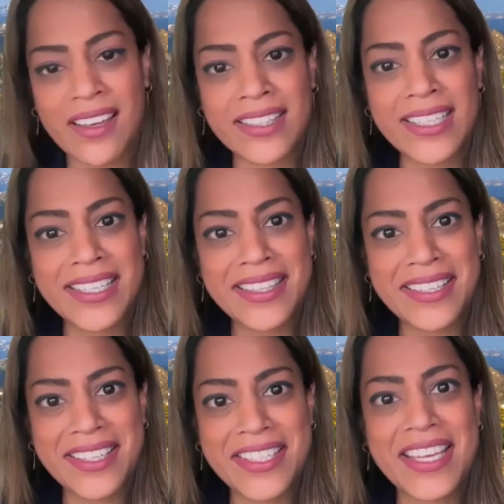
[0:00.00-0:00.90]
leading
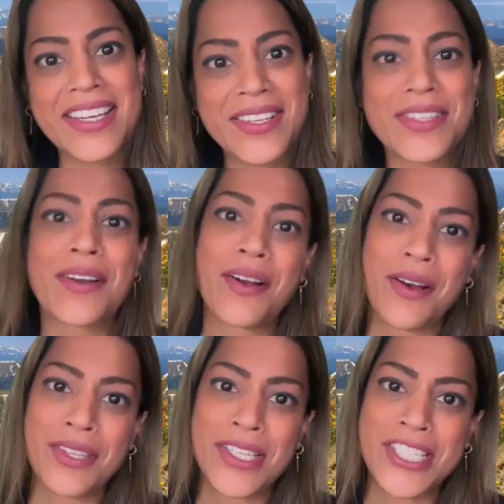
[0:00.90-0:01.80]
the Cutaneous
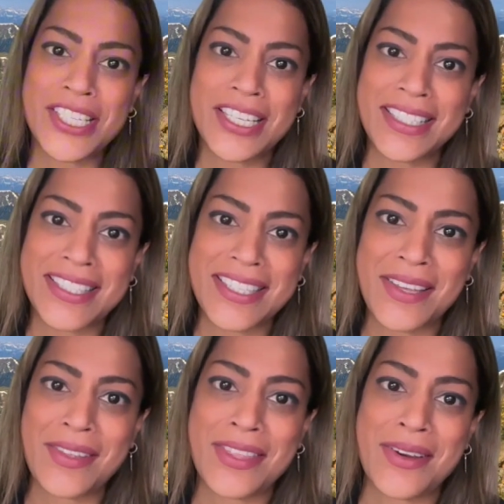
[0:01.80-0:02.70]
Oncology and
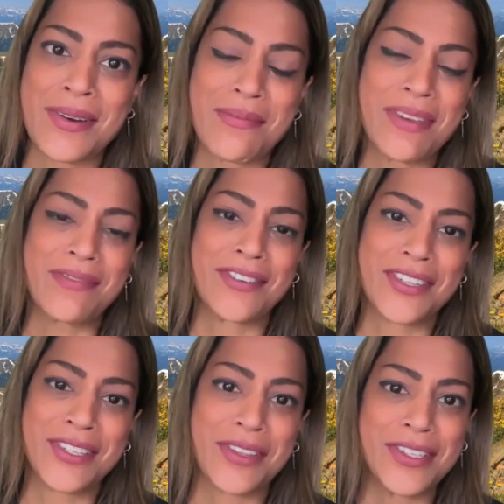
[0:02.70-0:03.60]
Cell Therapy for
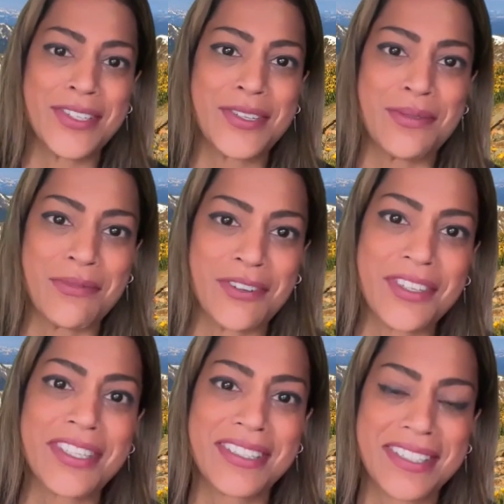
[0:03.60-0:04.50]
Solid
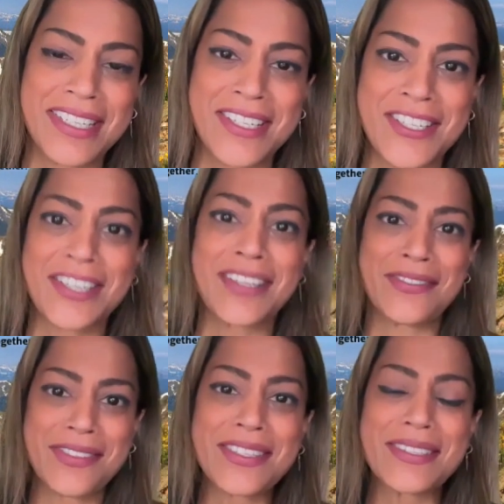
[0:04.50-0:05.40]
Tumors
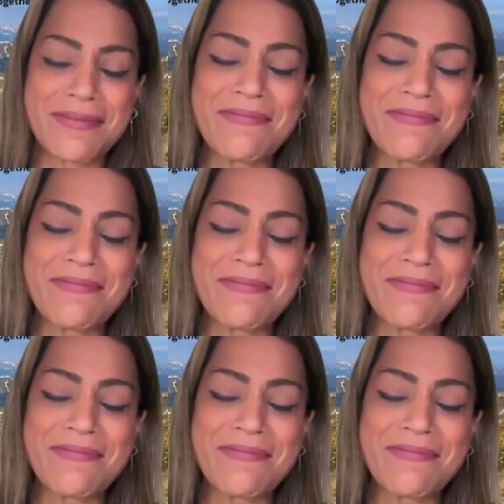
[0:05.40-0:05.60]
initiatives.